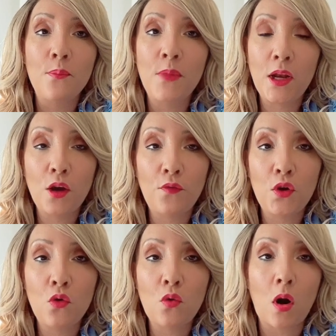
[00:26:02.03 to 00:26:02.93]
many of
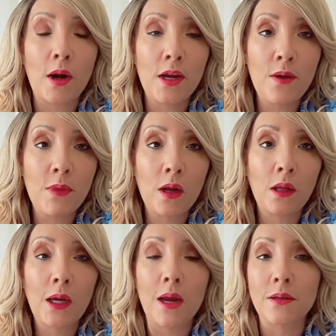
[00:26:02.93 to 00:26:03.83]
you are
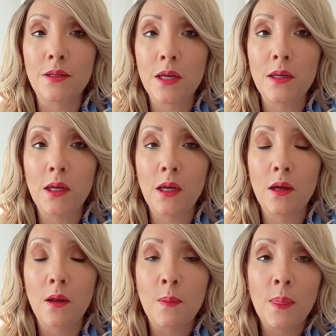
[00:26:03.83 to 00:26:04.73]
emailing and
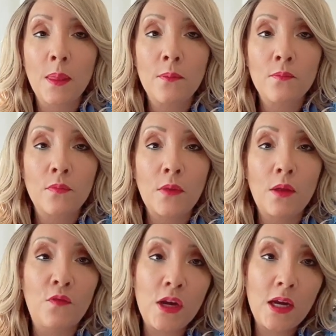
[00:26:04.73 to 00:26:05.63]
sending
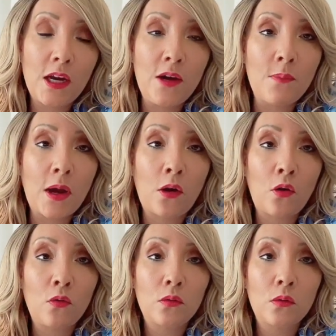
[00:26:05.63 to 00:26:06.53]
via
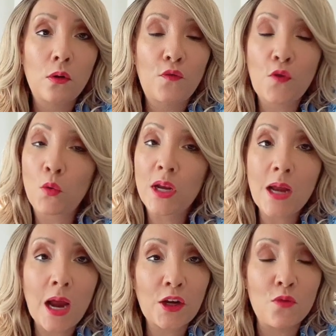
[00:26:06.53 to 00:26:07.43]
email phony
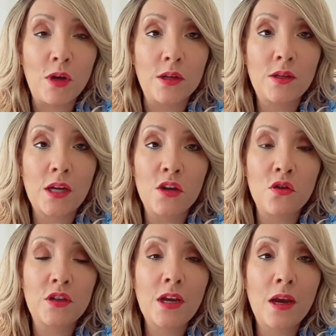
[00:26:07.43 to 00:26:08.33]
documents and
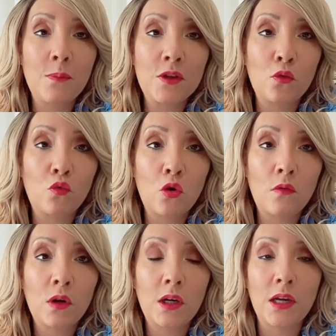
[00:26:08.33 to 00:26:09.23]
you're saying miss
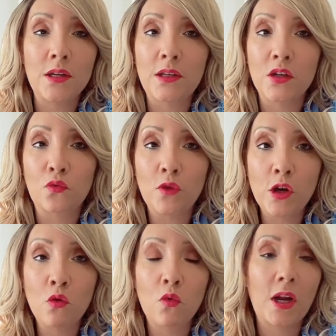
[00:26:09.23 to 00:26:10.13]
aurorah is this
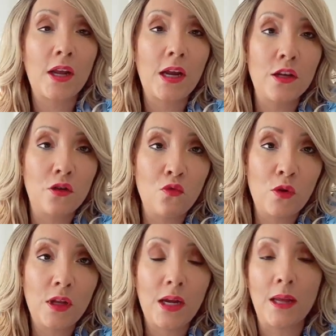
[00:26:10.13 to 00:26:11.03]
real what can i do
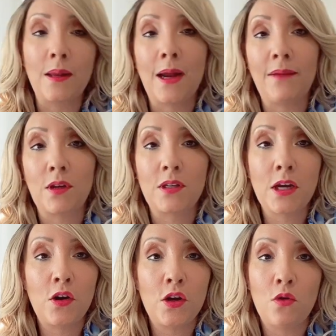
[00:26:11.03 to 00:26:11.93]
with it and then i have to
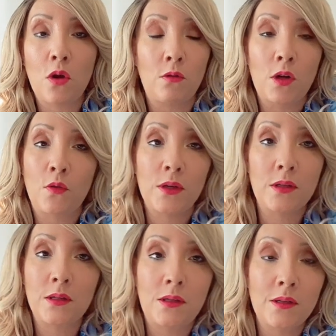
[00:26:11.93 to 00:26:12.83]
tell you oh no
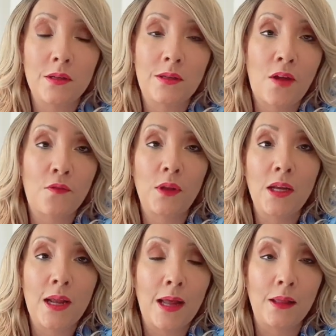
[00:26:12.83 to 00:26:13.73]
this is this is
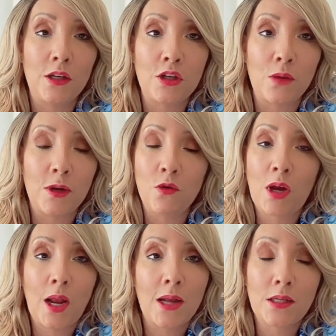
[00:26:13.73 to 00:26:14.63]
definitely not legitimate you
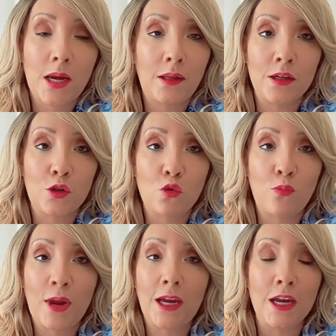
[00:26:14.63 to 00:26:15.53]
cannot take this to a
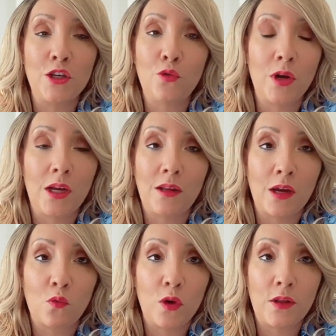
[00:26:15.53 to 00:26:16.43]
bank and do
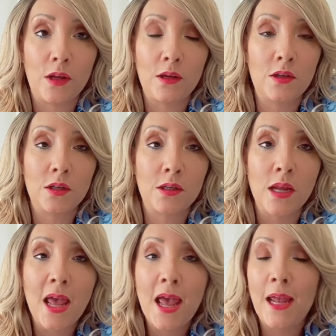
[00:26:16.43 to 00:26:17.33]
anything with it just
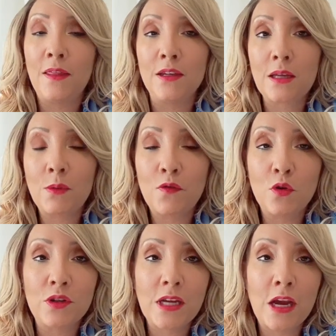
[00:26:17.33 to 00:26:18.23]
and then some of
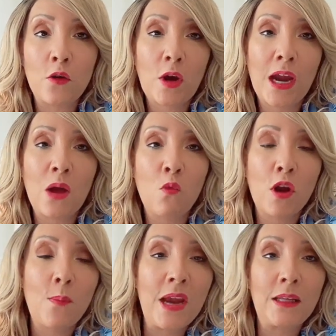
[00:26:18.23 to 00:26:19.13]
you are saying okay i
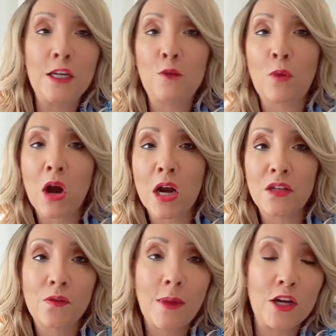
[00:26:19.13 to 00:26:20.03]
want to make these
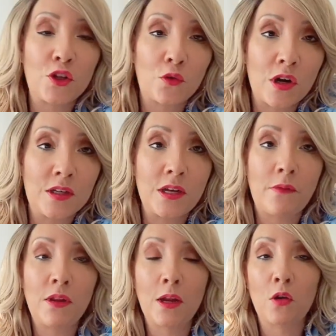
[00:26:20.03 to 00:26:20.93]
bonds for my trust and
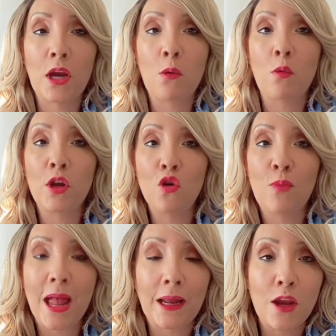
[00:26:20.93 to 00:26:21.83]
everything okay well, what are you
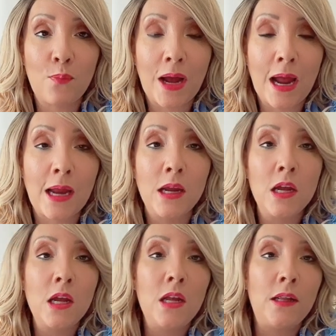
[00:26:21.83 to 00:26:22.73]
backing it by
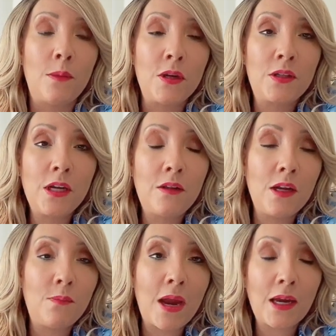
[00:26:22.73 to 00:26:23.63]
let me see
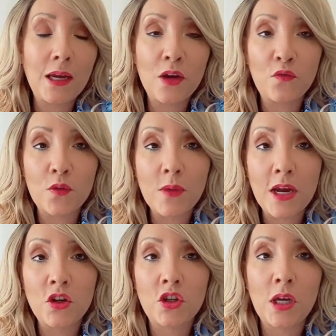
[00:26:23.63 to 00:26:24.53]
the banking
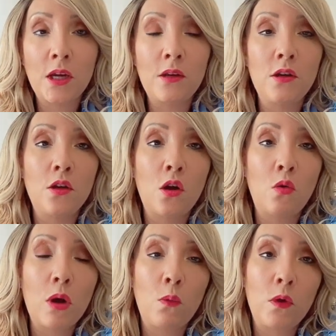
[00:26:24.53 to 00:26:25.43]
information, you
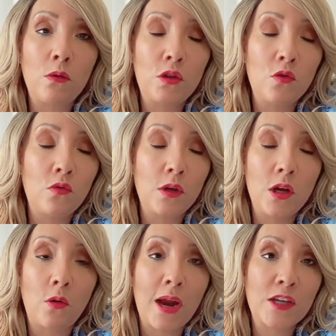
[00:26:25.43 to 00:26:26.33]
know, and we'll do,
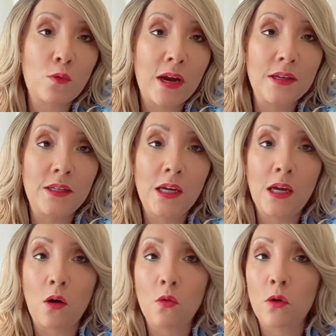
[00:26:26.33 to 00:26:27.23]
you know, X, Y, and
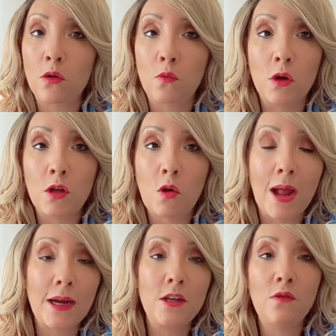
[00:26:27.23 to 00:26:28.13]
Z. Oh, well, no,
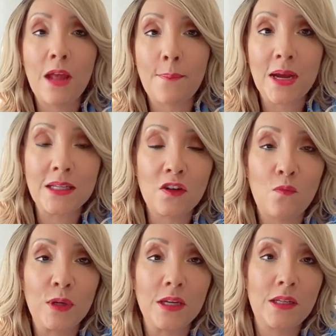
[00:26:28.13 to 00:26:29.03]
I can do that
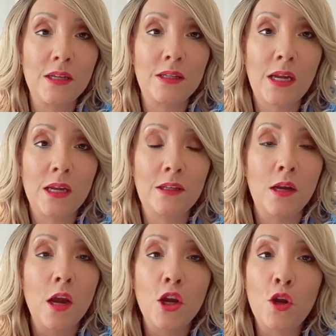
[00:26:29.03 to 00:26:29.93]
myself because it says,
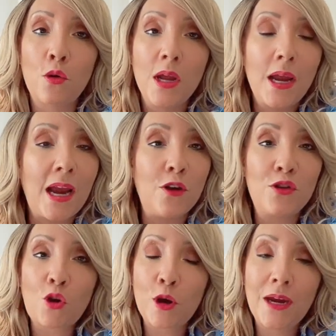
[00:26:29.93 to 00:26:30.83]
you know, and you
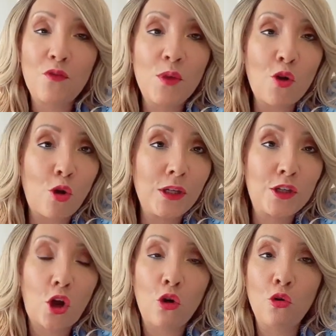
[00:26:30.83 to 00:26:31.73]
start giving me all these
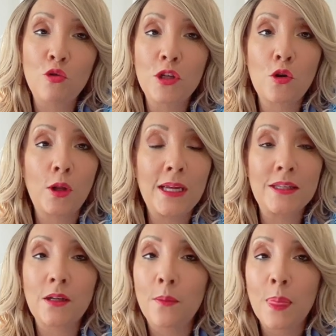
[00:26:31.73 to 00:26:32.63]
codes and all that
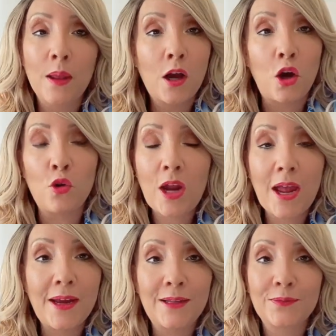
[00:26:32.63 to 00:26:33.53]
stuff.
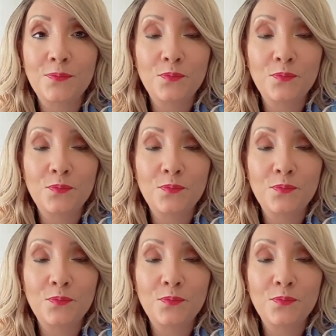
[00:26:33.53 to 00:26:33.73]
Okay.